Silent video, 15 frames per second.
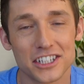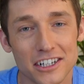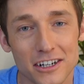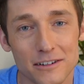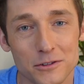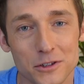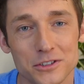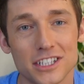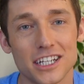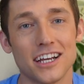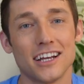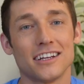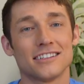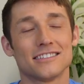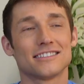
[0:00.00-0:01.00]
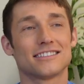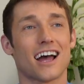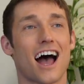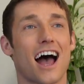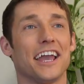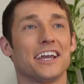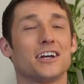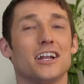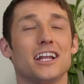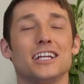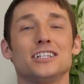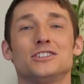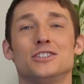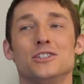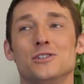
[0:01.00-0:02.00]
year of routines, I
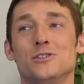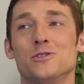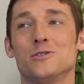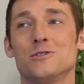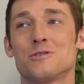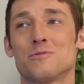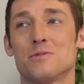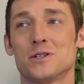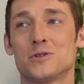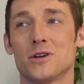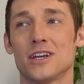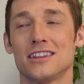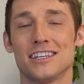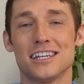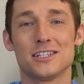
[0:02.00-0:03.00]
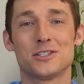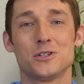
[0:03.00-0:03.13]
couldn't choose between these